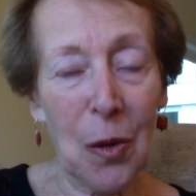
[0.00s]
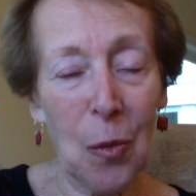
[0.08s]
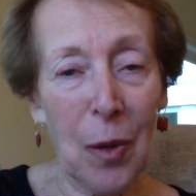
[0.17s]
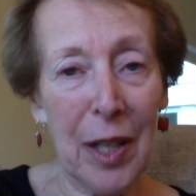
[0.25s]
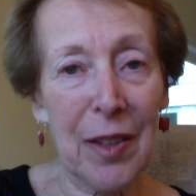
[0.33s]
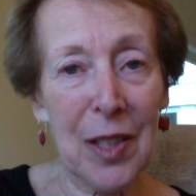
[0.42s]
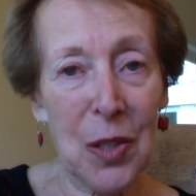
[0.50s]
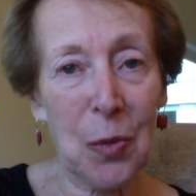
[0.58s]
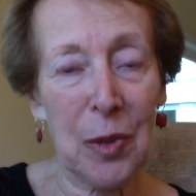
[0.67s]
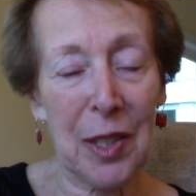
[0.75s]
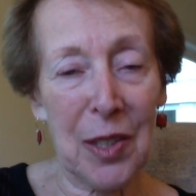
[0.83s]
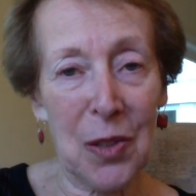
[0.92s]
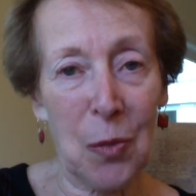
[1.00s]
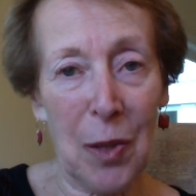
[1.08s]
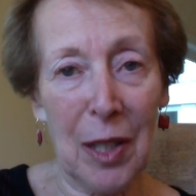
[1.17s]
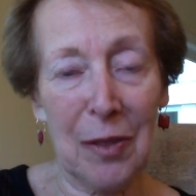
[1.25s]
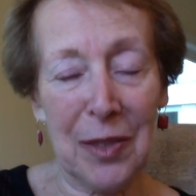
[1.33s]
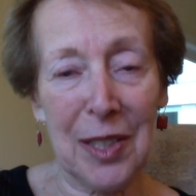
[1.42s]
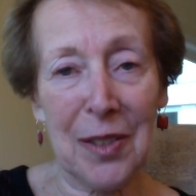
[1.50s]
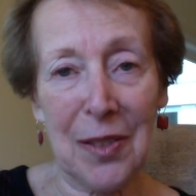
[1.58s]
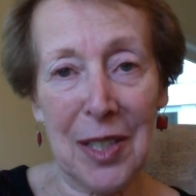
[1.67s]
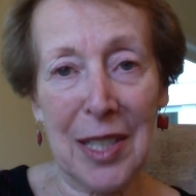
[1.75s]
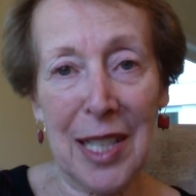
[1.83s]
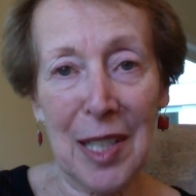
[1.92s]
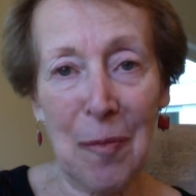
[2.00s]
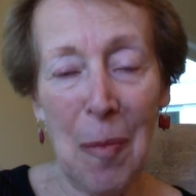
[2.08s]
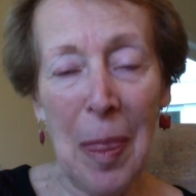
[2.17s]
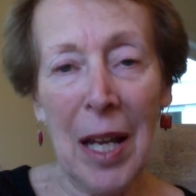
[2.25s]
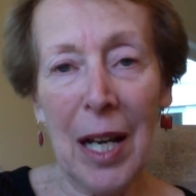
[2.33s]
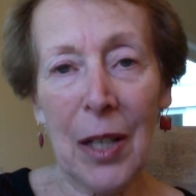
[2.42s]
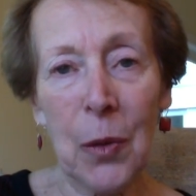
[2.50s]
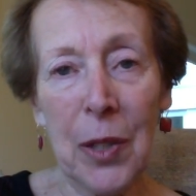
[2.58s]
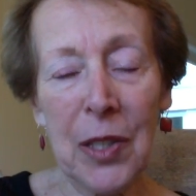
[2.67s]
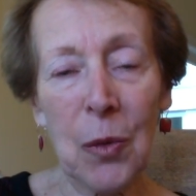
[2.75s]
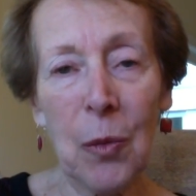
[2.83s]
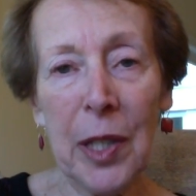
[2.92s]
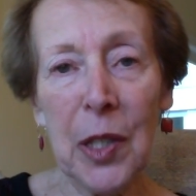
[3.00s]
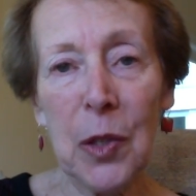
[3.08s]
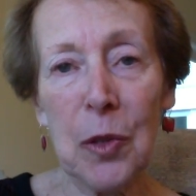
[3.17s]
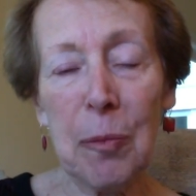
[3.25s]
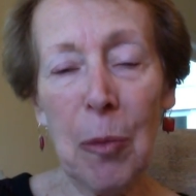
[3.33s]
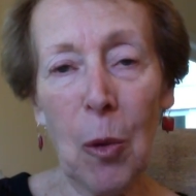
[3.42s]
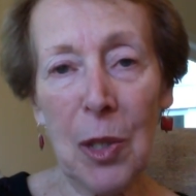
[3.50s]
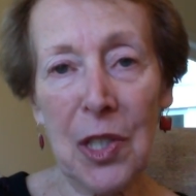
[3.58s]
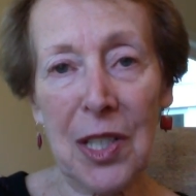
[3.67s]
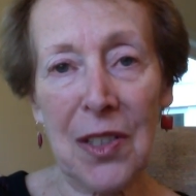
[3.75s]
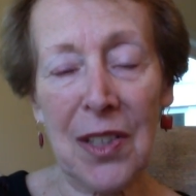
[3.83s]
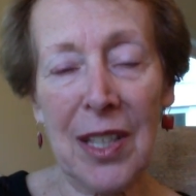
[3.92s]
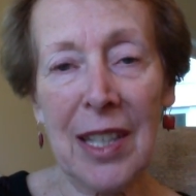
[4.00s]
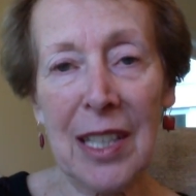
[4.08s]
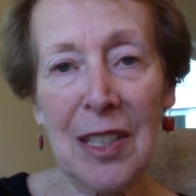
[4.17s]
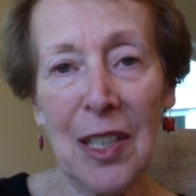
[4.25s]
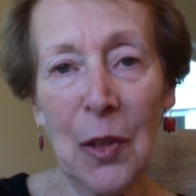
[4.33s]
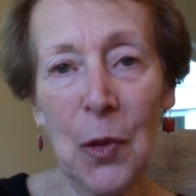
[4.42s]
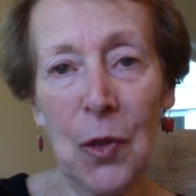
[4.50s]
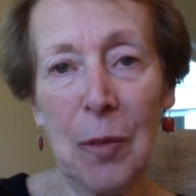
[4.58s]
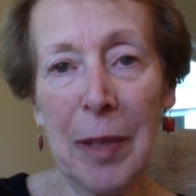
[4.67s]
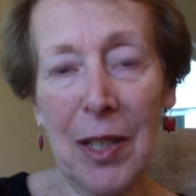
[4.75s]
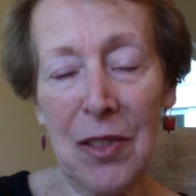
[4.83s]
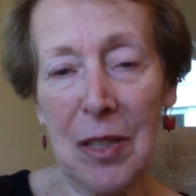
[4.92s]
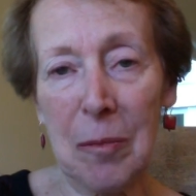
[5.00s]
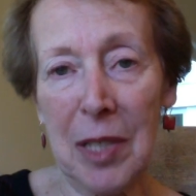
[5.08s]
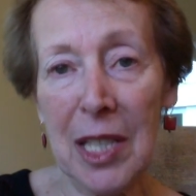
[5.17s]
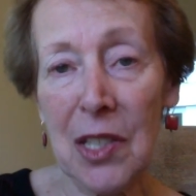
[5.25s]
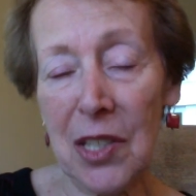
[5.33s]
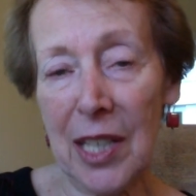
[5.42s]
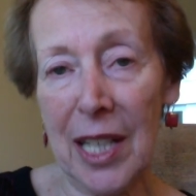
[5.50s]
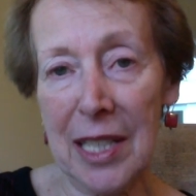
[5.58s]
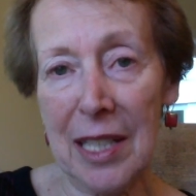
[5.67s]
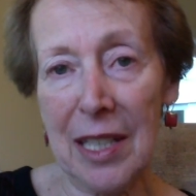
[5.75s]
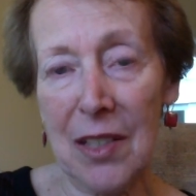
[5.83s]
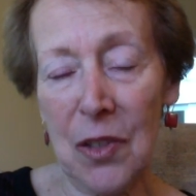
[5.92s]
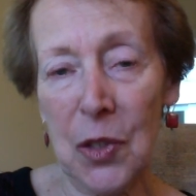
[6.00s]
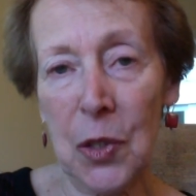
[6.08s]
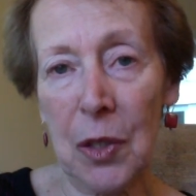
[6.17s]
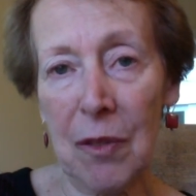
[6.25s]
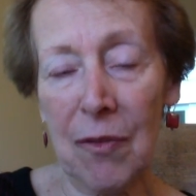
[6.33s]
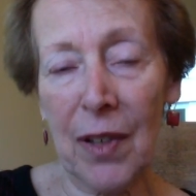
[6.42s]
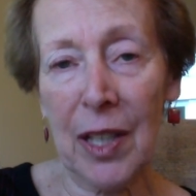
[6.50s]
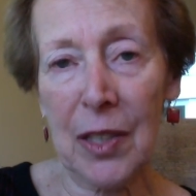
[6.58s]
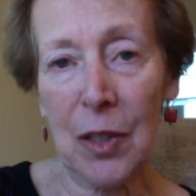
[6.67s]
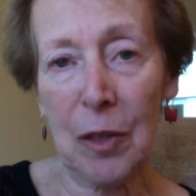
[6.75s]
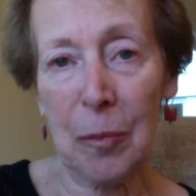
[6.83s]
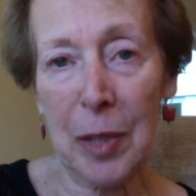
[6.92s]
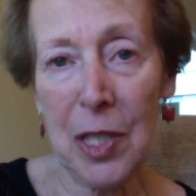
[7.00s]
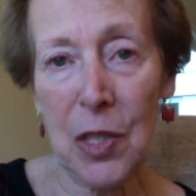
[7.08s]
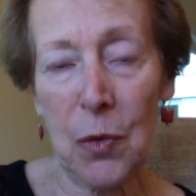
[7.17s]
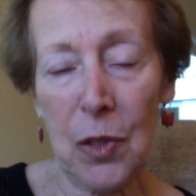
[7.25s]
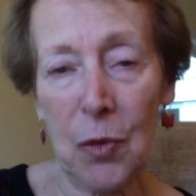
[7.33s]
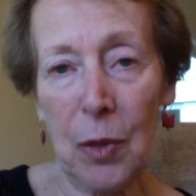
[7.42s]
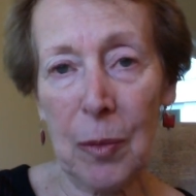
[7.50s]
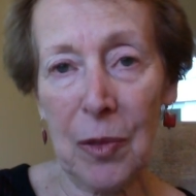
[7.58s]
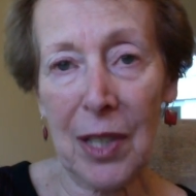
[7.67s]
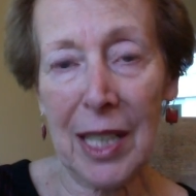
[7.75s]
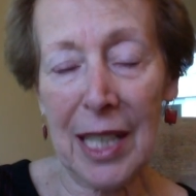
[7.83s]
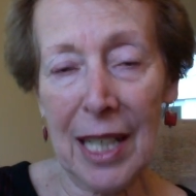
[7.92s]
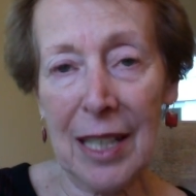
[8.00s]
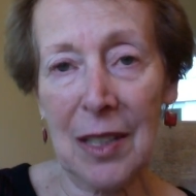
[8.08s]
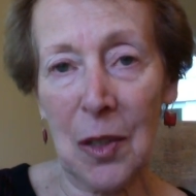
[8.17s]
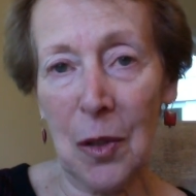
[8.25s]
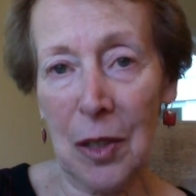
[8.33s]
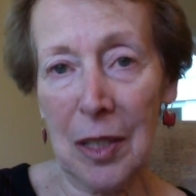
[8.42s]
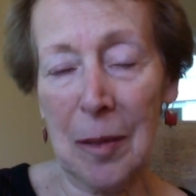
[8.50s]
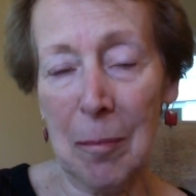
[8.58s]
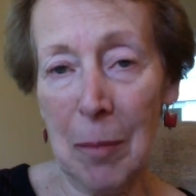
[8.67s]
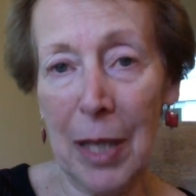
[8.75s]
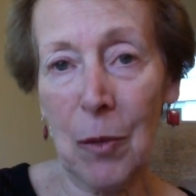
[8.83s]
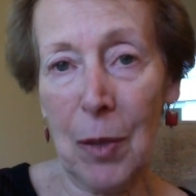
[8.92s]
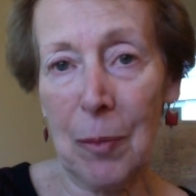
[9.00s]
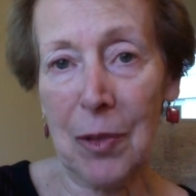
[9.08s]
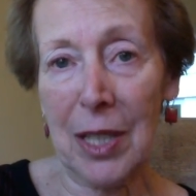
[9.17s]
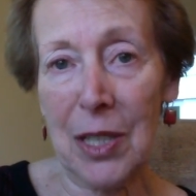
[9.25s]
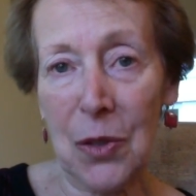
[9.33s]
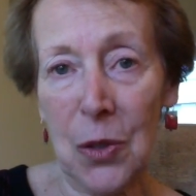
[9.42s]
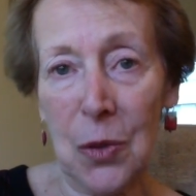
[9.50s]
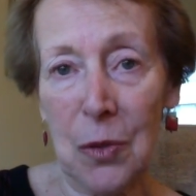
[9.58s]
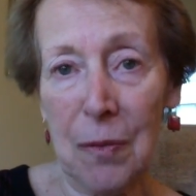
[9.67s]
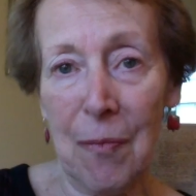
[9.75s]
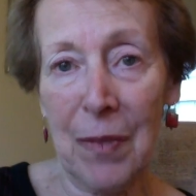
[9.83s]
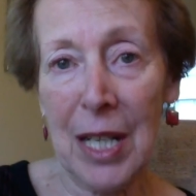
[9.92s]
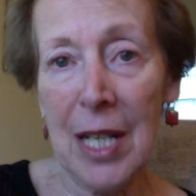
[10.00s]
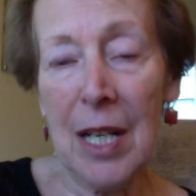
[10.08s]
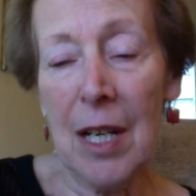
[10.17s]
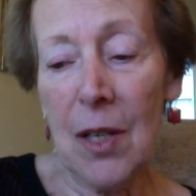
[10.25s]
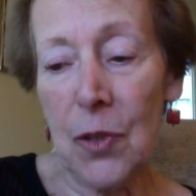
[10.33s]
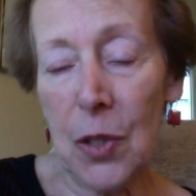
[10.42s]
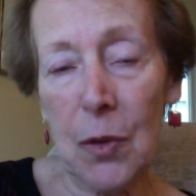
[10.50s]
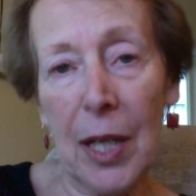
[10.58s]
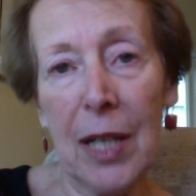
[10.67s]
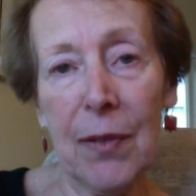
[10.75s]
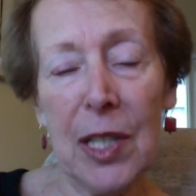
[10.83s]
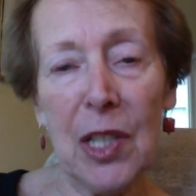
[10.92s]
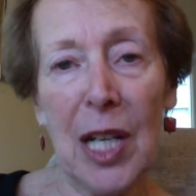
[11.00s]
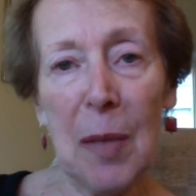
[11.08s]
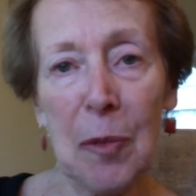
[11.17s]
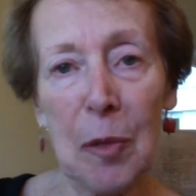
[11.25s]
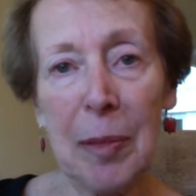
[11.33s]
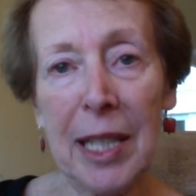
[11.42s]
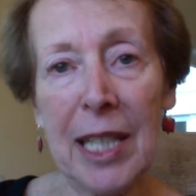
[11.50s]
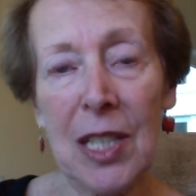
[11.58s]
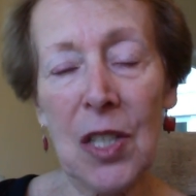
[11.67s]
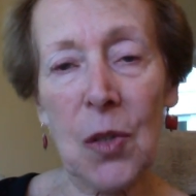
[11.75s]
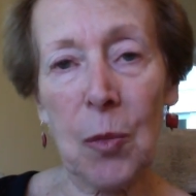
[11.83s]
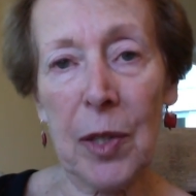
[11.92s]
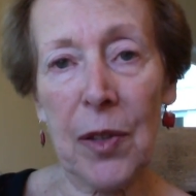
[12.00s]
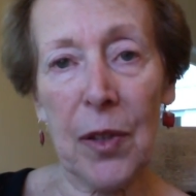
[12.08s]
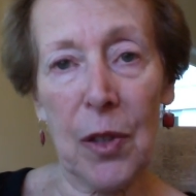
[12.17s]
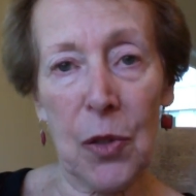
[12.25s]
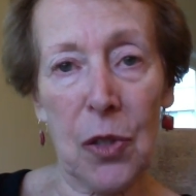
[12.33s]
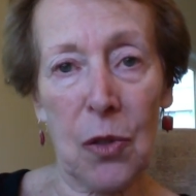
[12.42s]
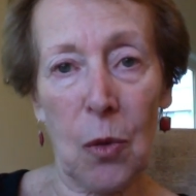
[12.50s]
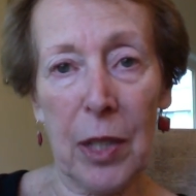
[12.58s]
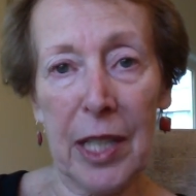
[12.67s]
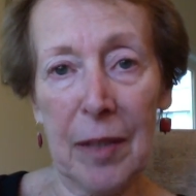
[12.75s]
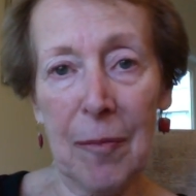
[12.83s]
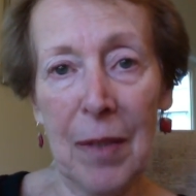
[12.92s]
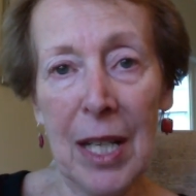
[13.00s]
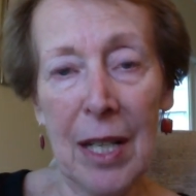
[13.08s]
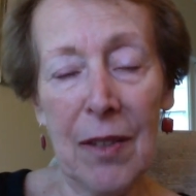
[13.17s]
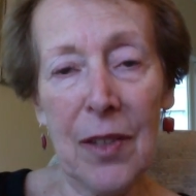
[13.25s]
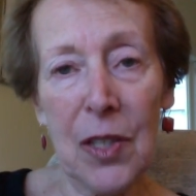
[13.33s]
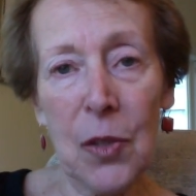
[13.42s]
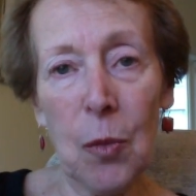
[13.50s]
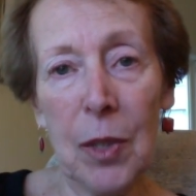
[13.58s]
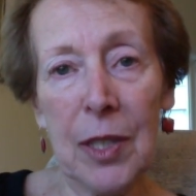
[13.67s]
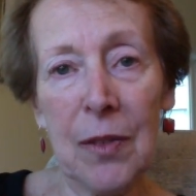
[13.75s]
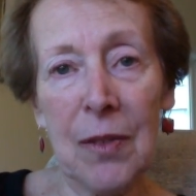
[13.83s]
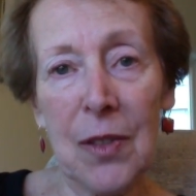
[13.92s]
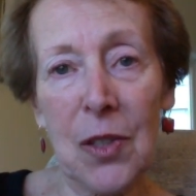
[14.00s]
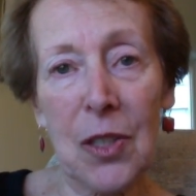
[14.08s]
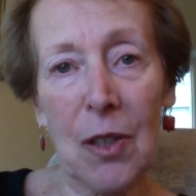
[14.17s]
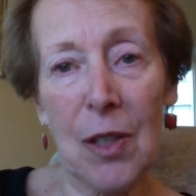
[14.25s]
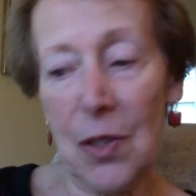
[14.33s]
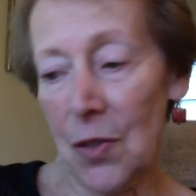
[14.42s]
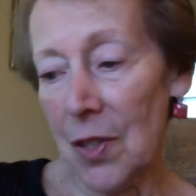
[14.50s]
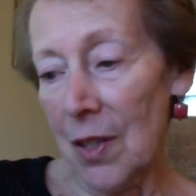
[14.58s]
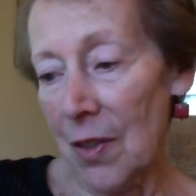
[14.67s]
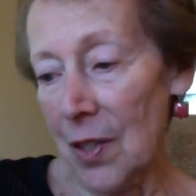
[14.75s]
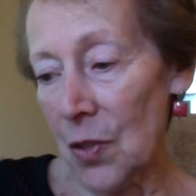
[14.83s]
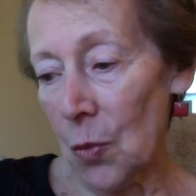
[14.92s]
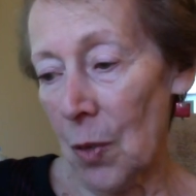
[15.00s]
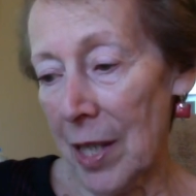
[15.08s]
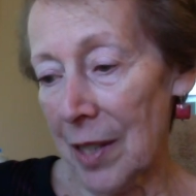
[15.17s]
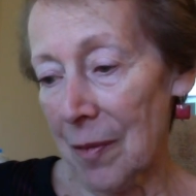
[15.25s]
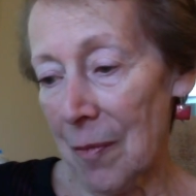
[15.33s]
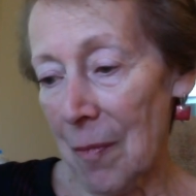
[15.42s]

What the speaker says: why this one is relevant today. I'm going to read you portions and then tell you about some teaching ideas that you can find on Peachtree's website and on my website too. So every chapter begins with a story. This one starts this way.